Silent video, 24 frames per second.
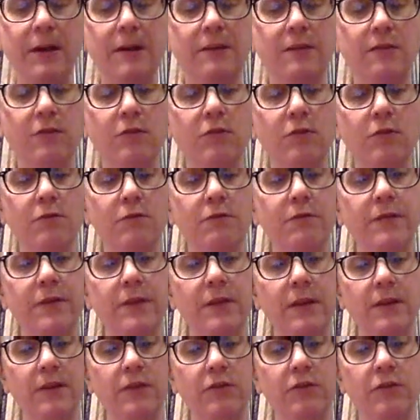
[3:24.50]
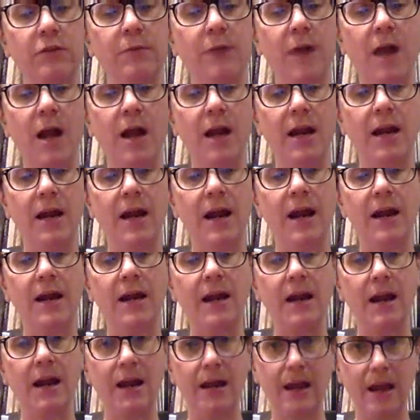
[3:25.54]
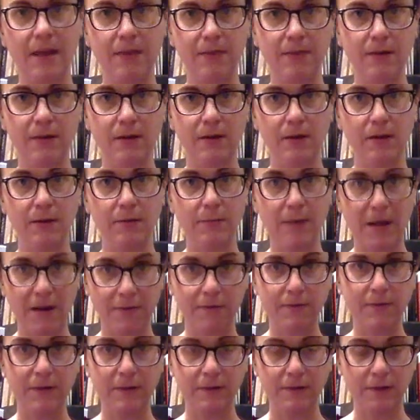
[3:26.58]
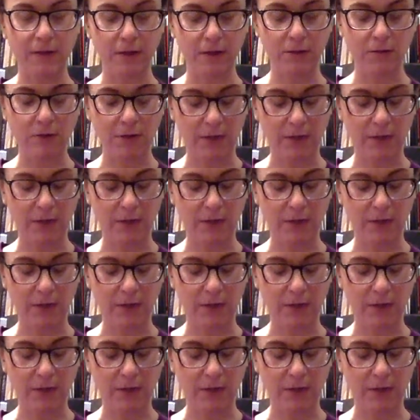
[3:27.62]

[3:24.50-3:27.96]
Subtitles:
is to feel into your body and get the benefits that you